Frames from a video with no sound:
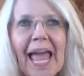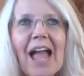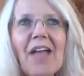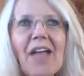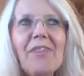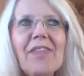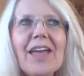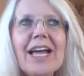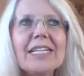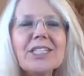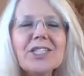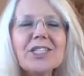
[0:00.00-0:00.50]

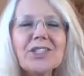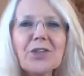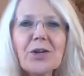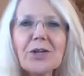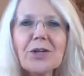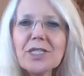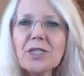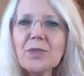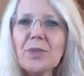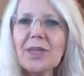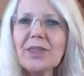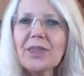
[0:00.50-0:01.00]
And that
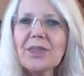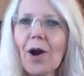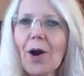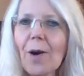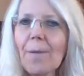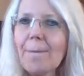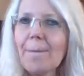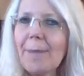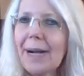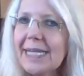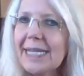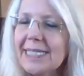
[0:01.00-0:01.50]
starts with
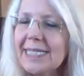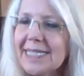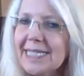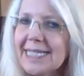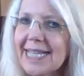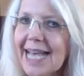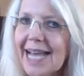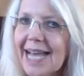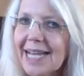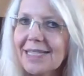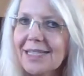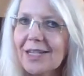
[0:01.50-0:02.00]
our
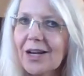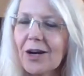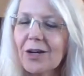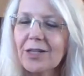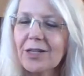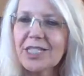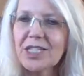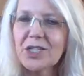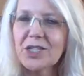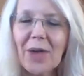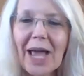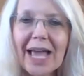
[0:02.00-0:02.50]
mindset,
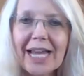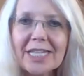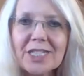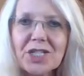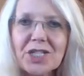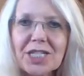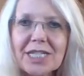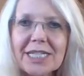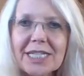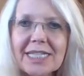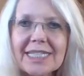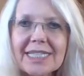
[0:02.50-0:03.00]
our
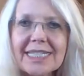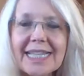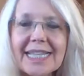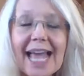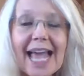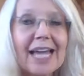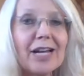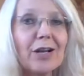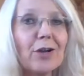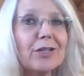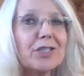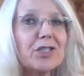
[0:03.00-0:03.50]
strategies,
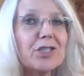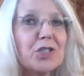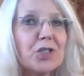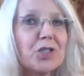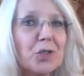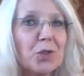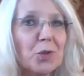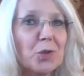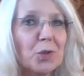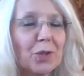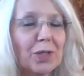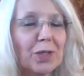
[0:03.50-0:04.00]
and our
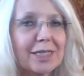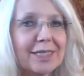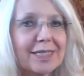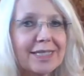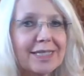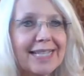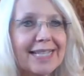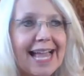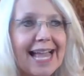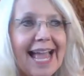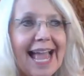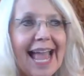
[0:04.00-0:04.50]

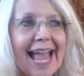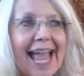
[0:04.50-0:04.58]
tools.